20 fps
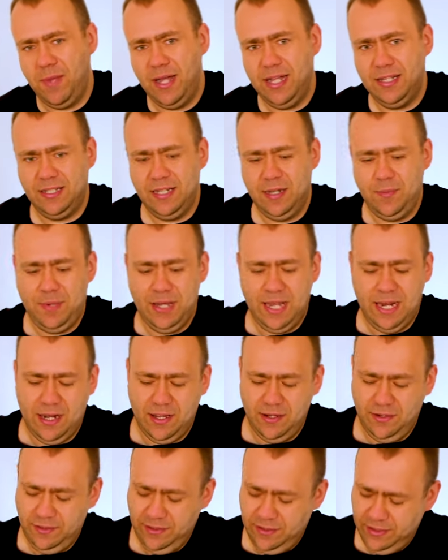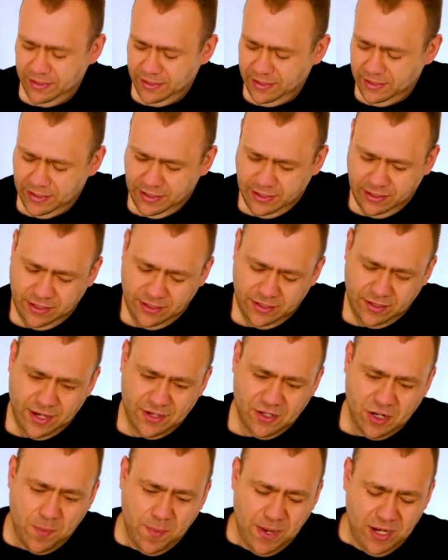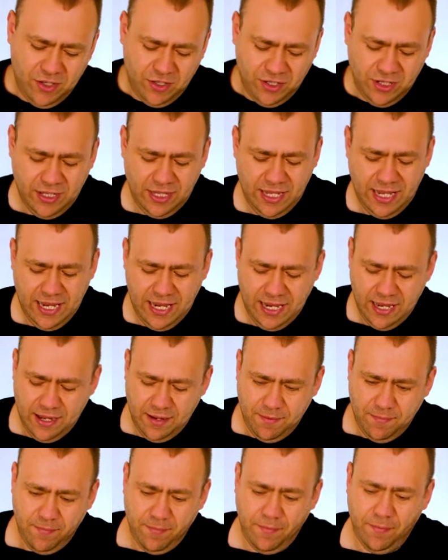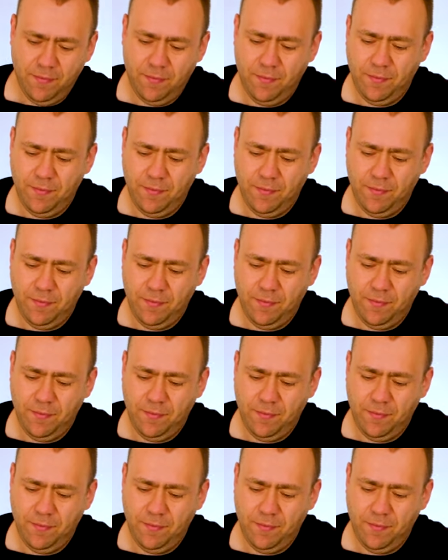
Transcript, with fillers: back to the piano so as I mentioned the um,